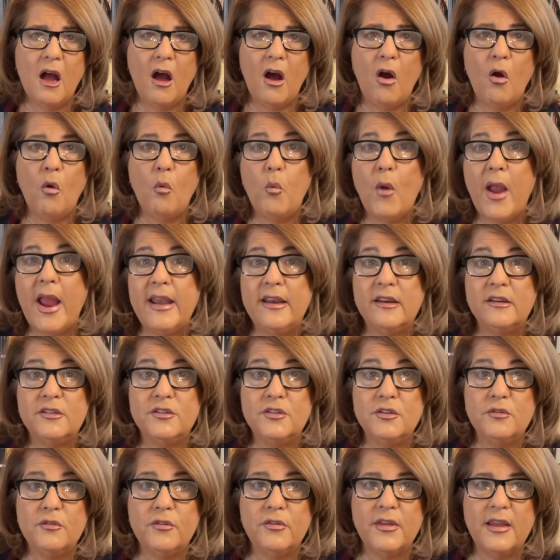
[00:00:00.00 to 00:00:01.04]
a way to
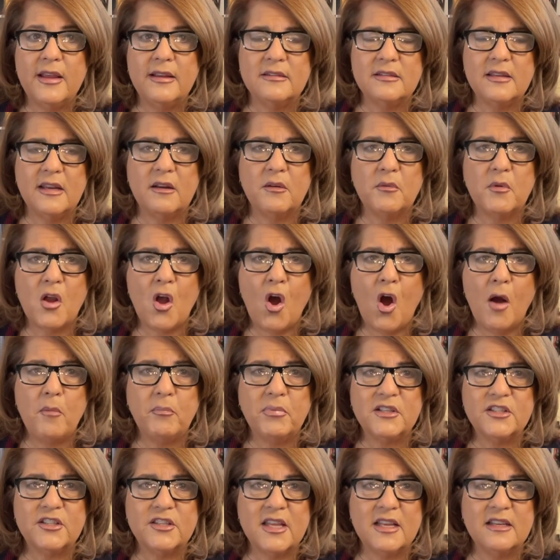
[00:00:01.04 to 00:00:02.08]
do things and
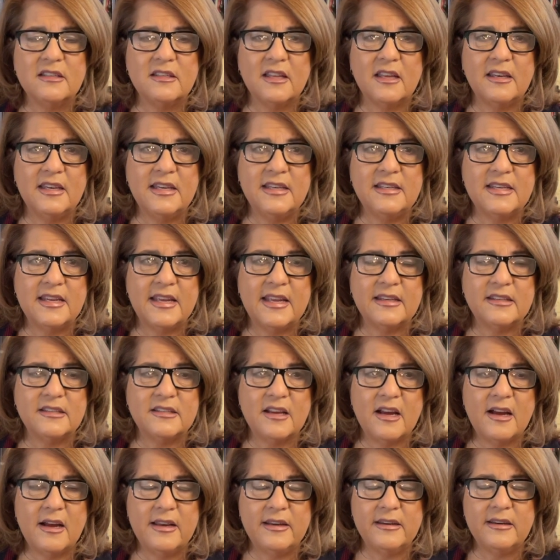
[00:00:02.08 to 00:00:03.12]
accomplish things that need to get
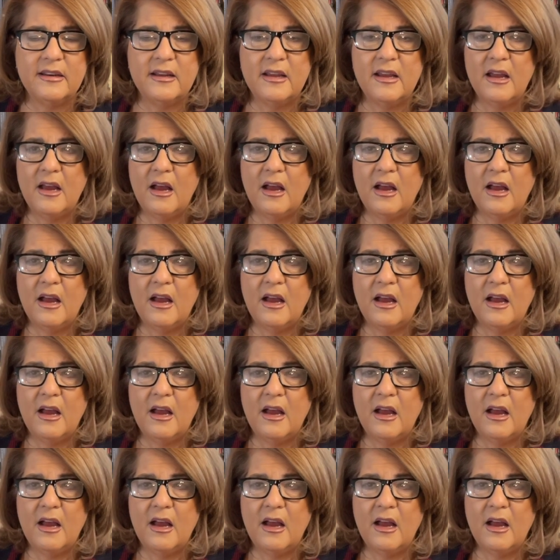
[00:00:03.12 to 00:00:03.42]
done.